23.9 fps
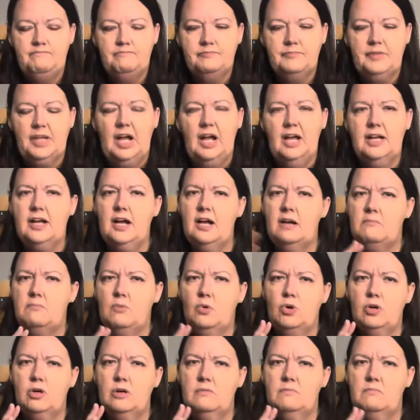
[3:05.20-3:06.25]
I got
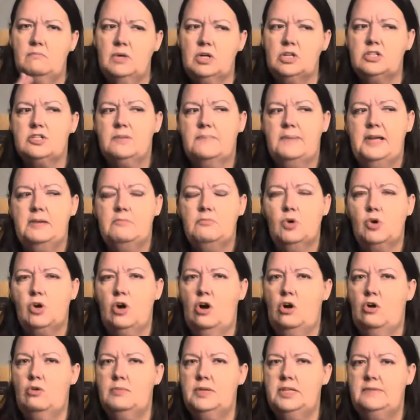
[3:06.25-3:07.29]
more marzipan, more
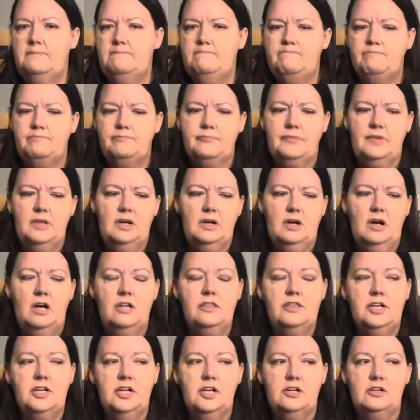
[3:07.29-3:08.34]
almond on
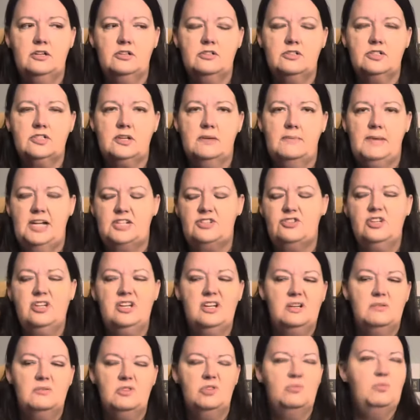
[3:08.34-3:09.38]
the nose. I'm actually
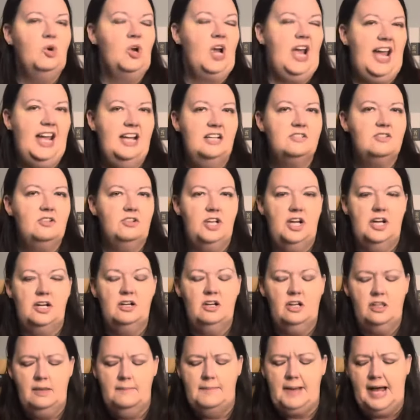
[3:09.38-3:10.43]
getting a little more hazelnut
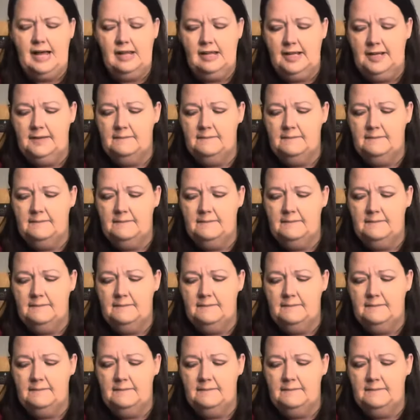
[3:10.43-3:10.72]
on the palate.